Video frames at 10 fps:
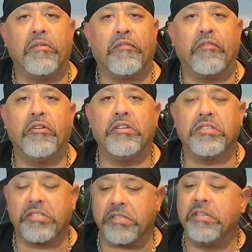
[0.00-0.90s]

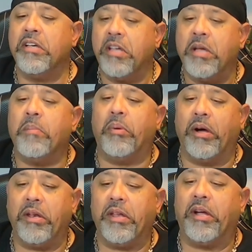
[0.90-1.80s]
Frost.
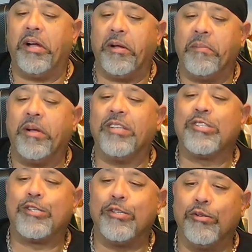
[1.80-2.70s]
But
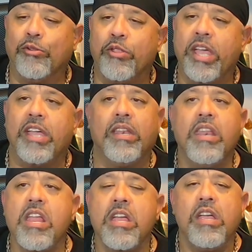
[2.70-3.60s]
until then,